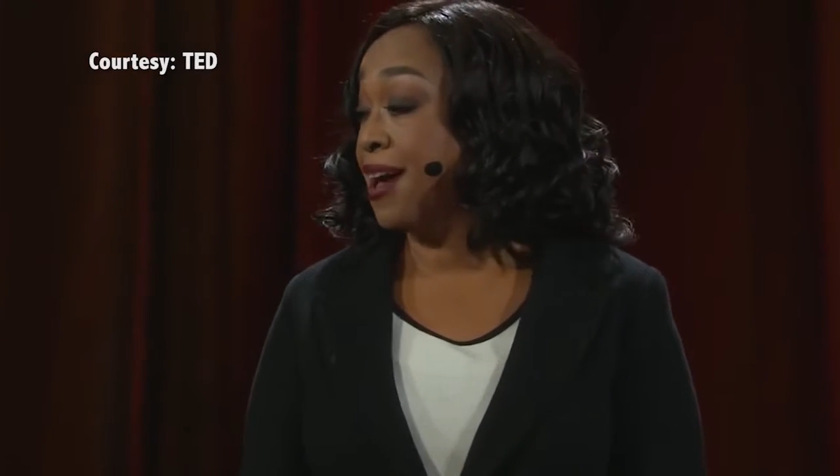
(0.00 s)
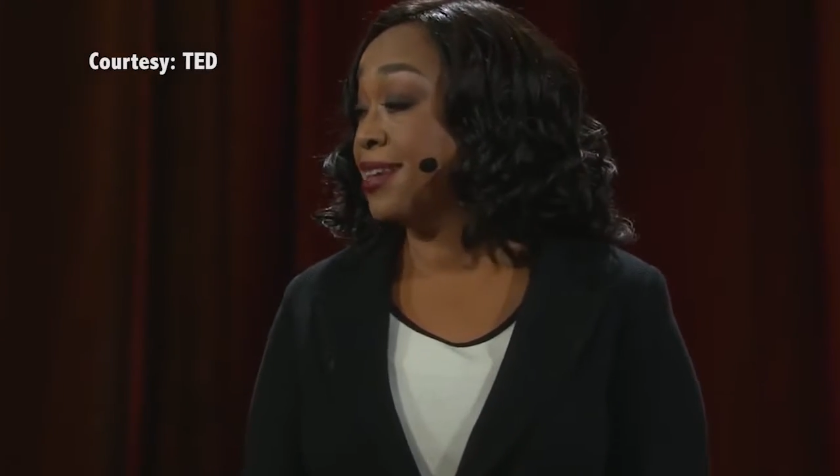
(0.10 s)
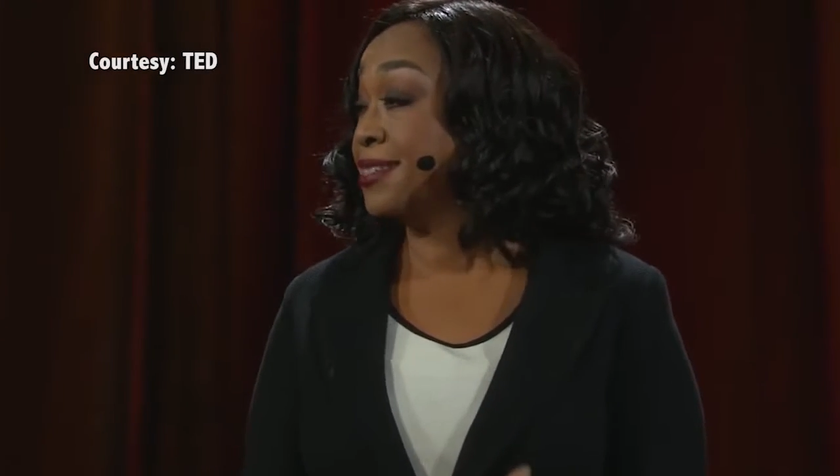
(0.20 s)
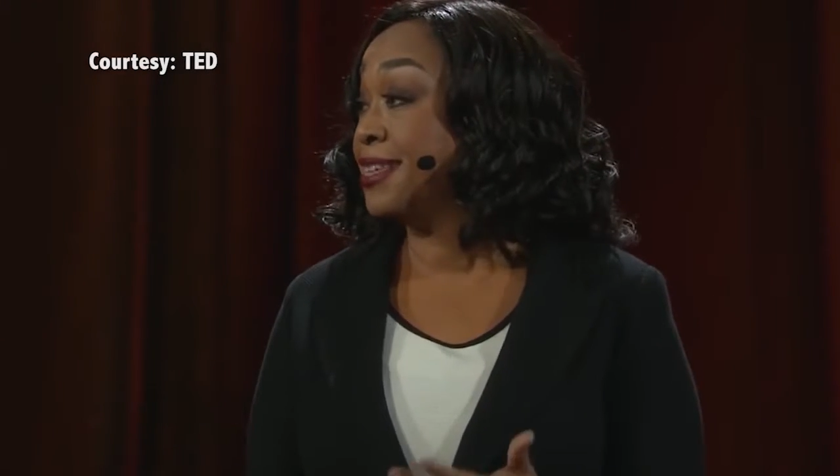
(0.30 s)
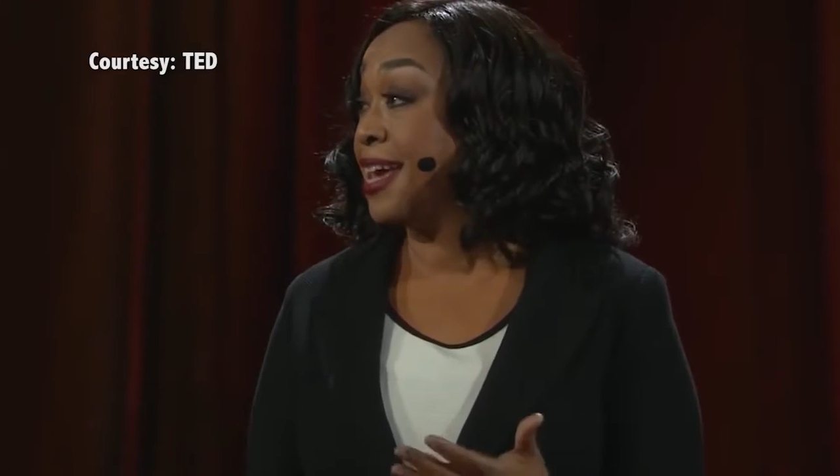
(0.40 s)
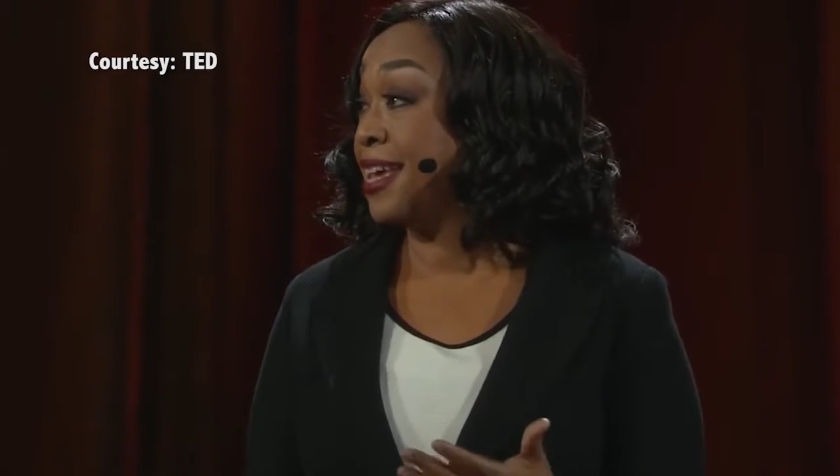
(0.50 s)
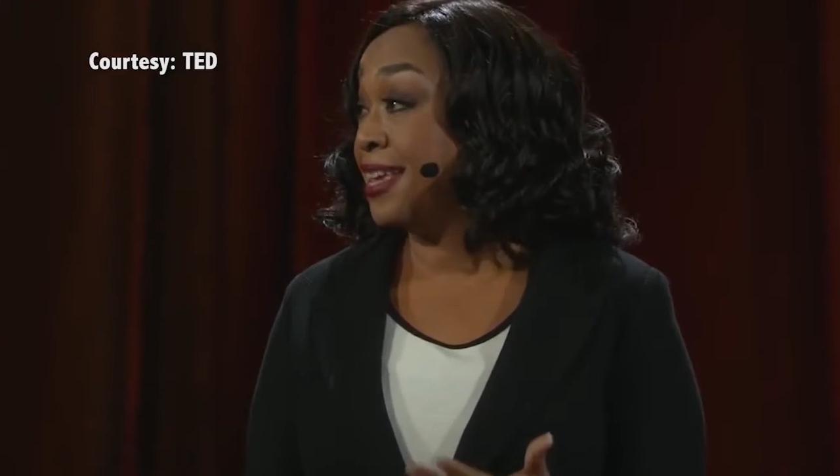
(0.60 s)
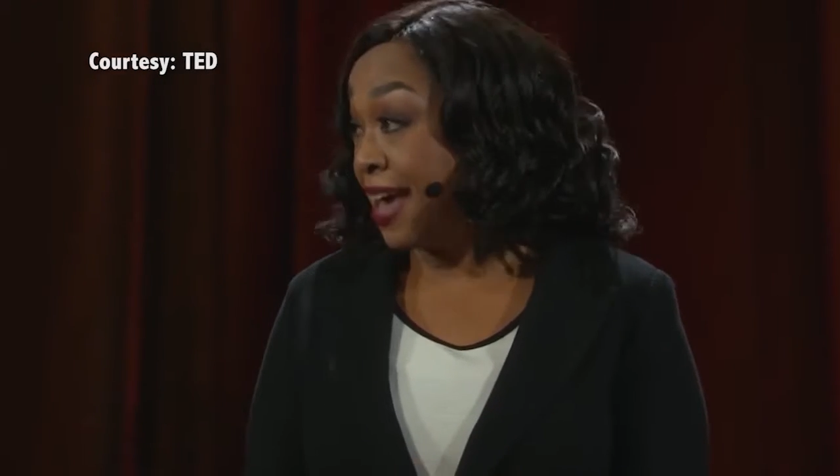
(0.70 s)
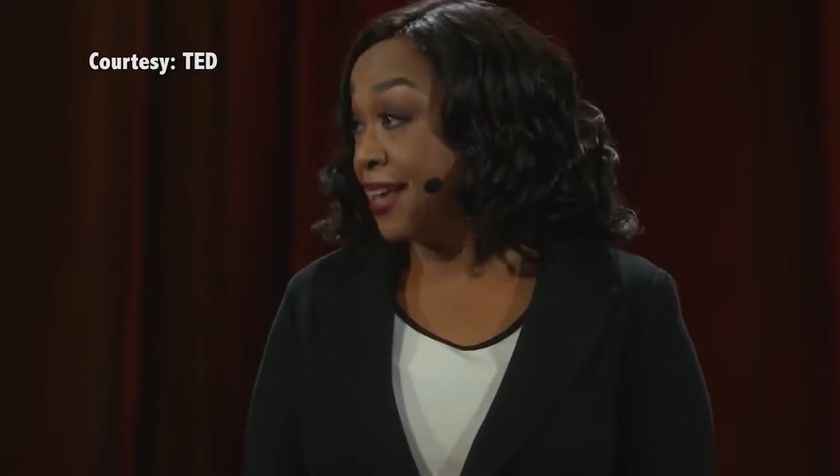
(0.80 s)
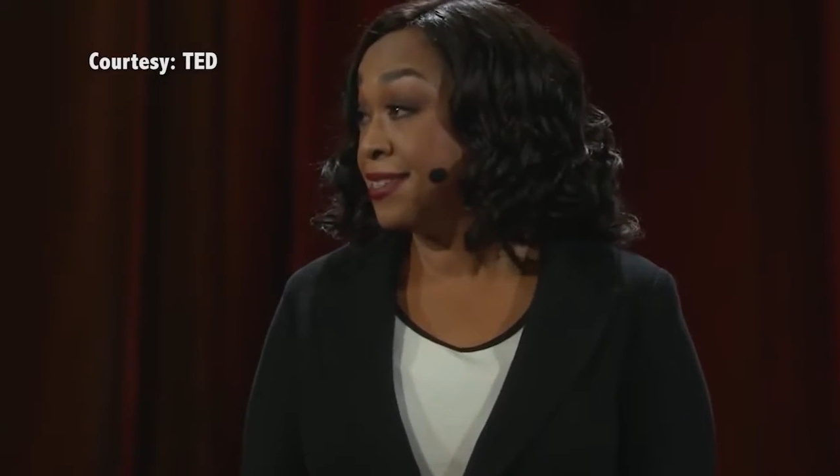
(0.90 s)
I say
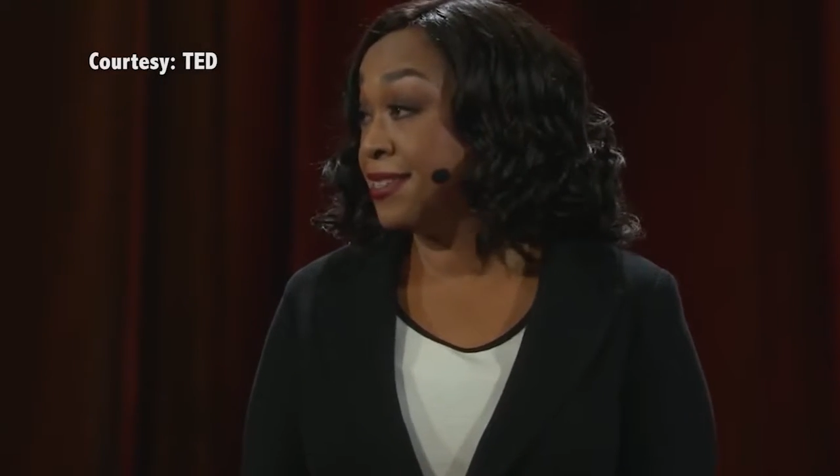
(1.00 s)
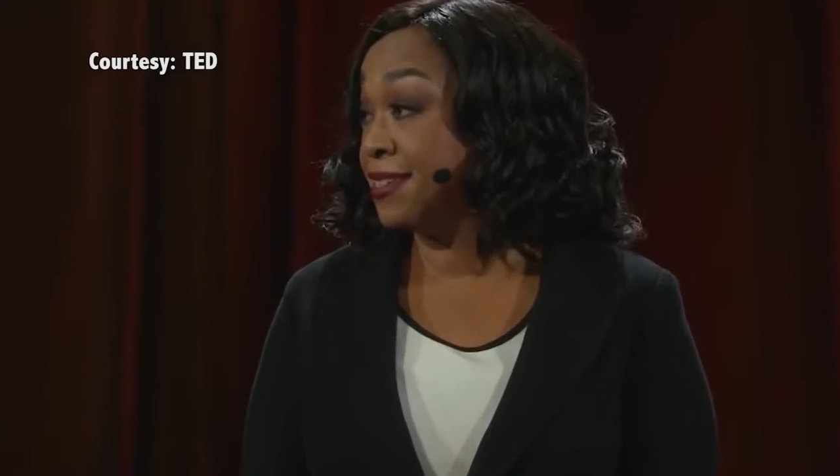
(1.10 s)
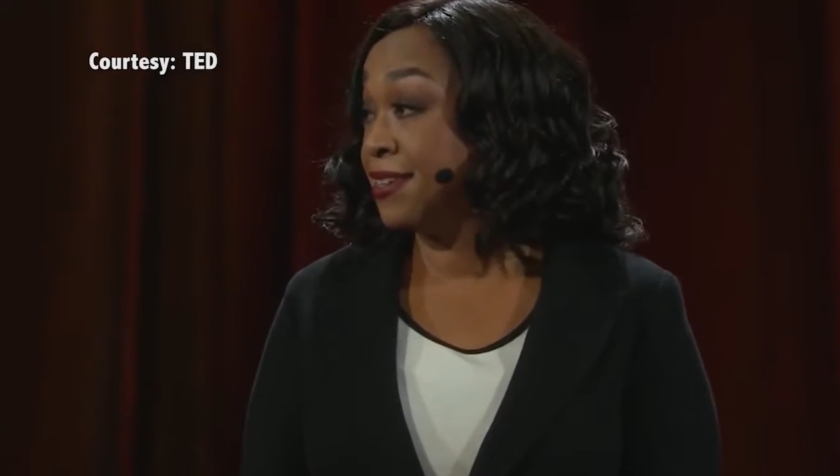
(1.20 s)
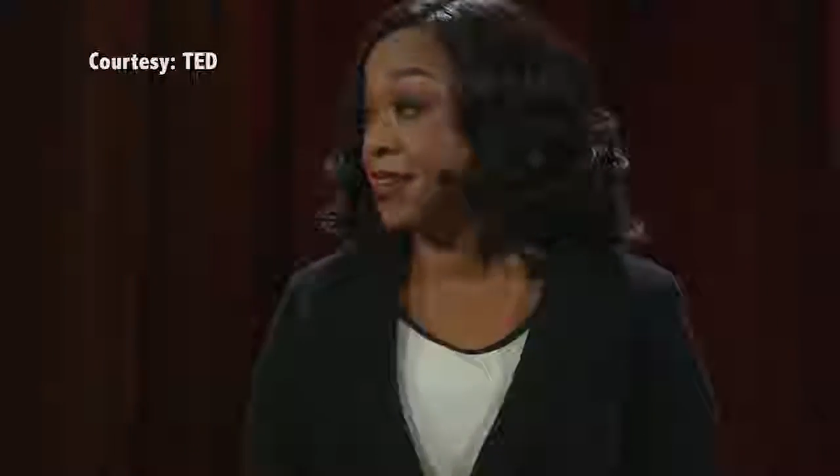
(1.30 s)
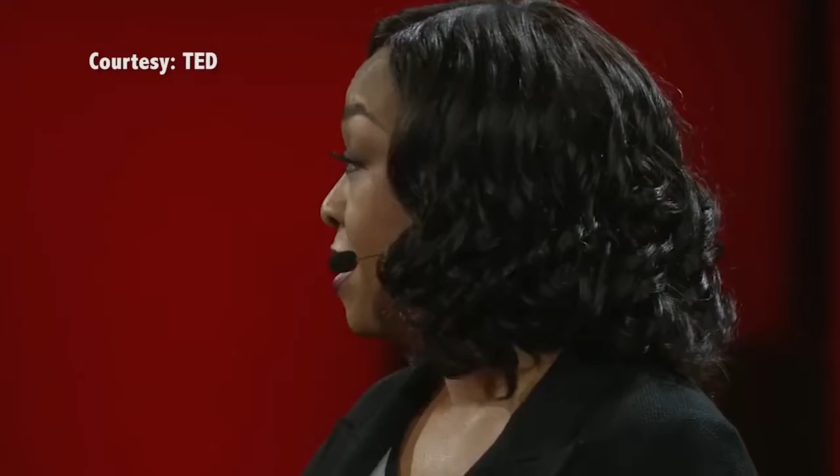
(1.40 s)
yes